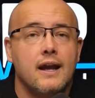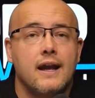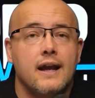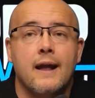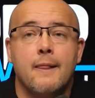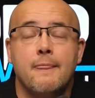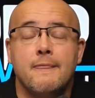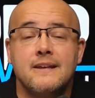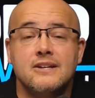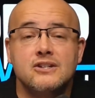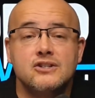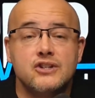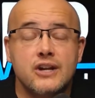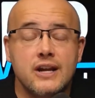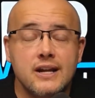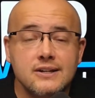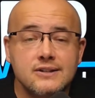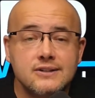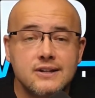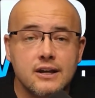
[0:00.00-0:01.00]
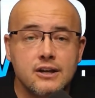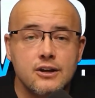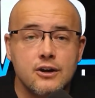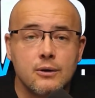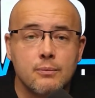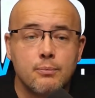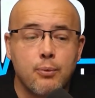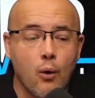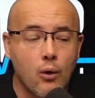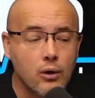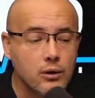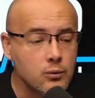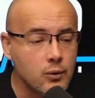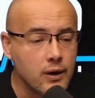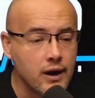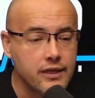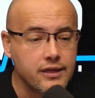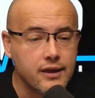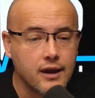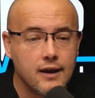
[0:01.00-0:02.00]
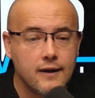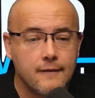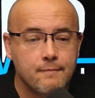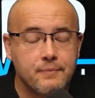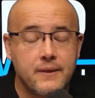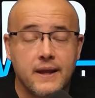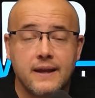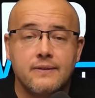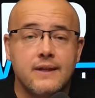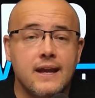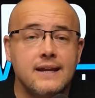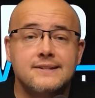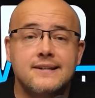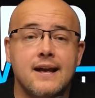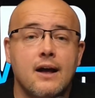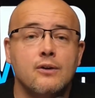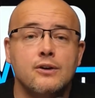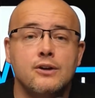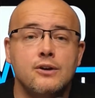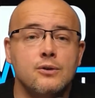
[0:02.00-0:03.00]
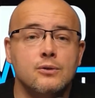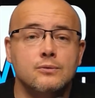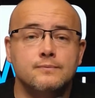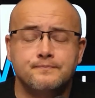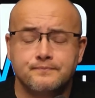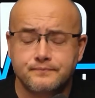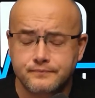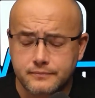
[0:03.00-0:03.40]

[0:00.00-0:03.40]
And these genes that you're born with, they tell you